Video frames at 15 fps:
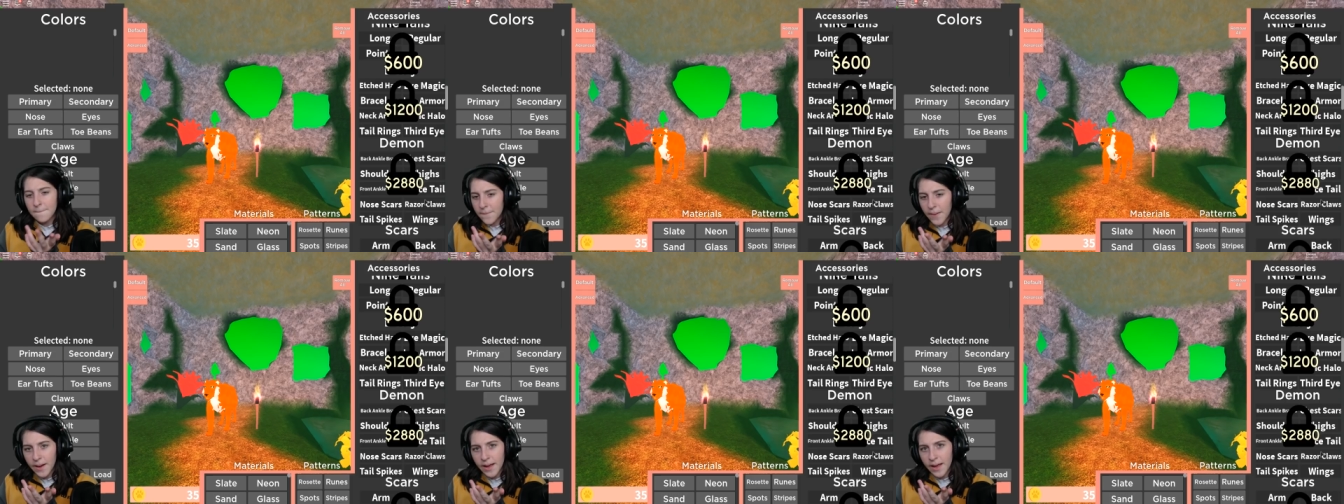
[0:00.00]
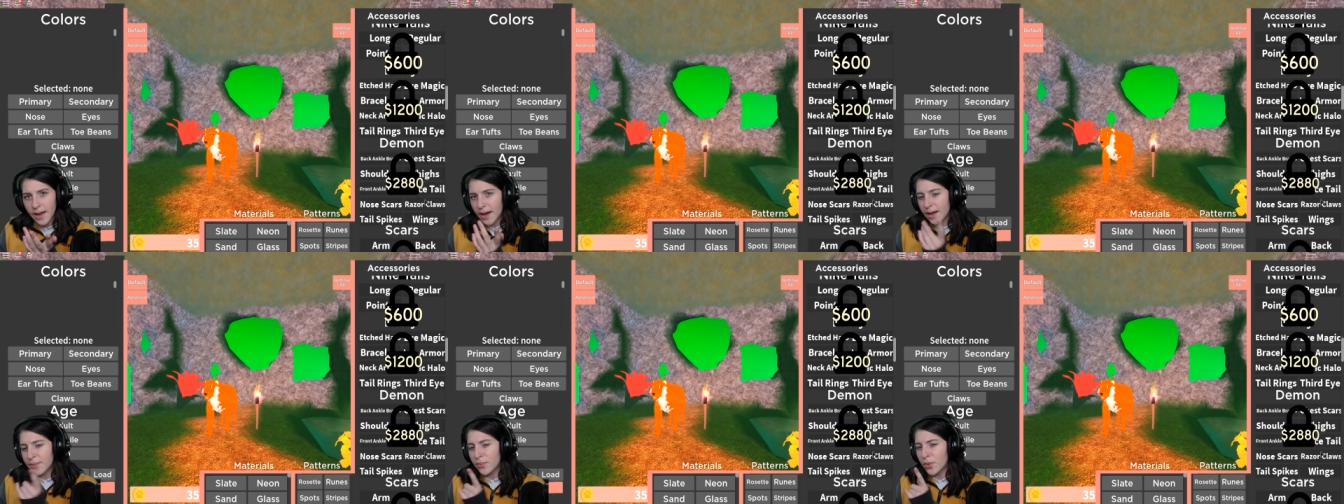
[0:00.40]
but
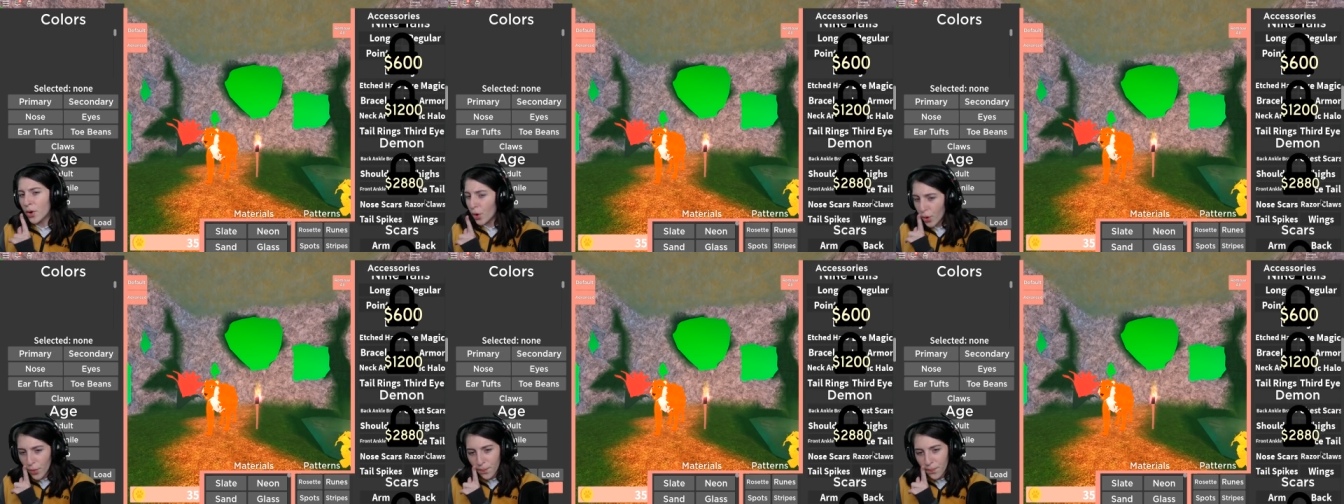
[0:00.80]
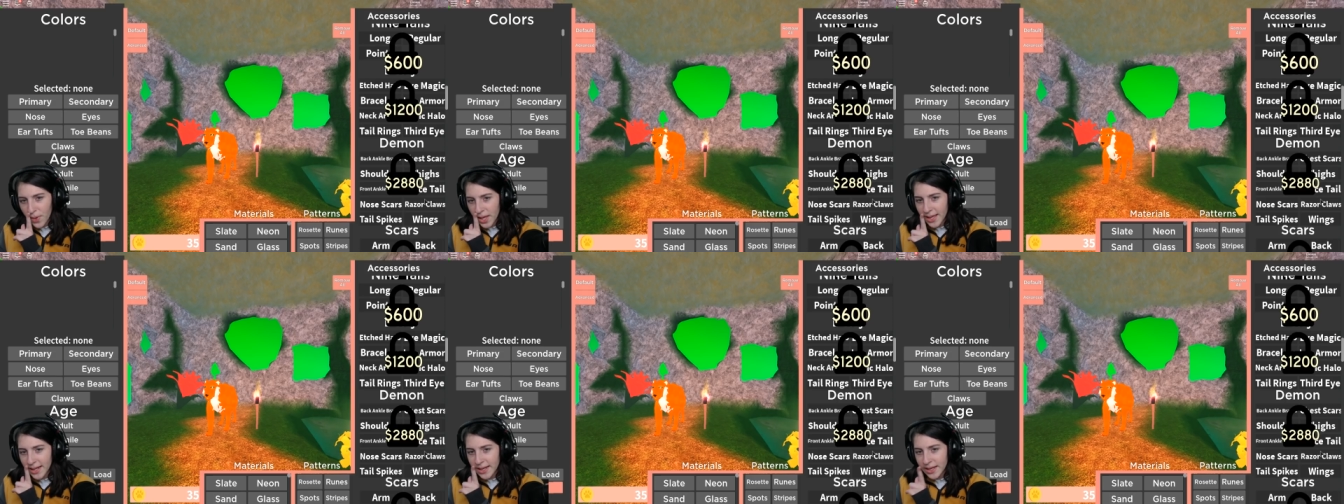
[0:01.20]
I'm
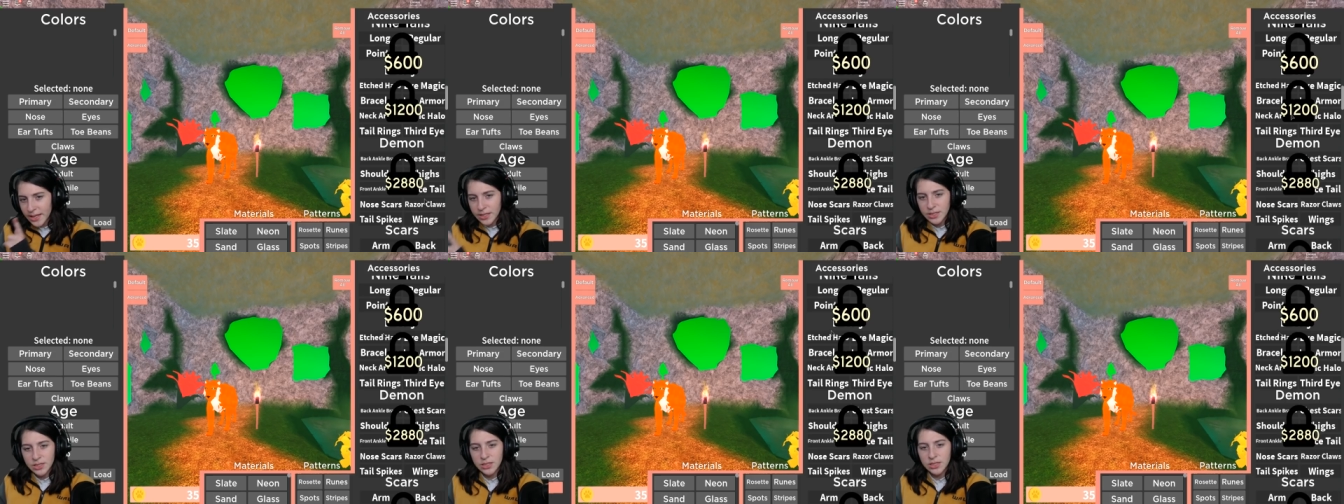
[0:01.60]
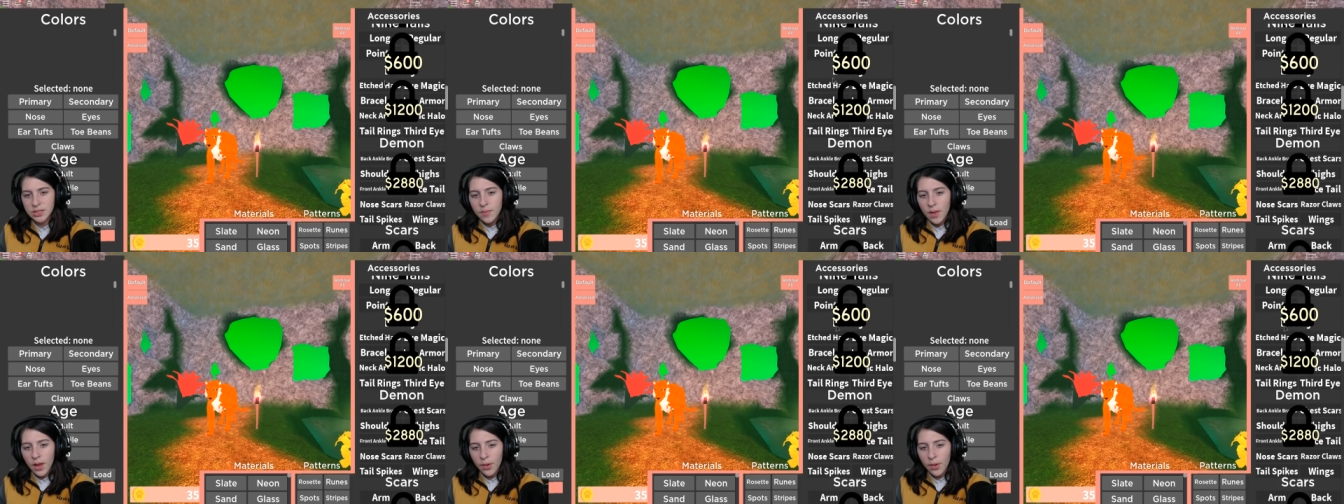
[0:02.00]
hoping it is.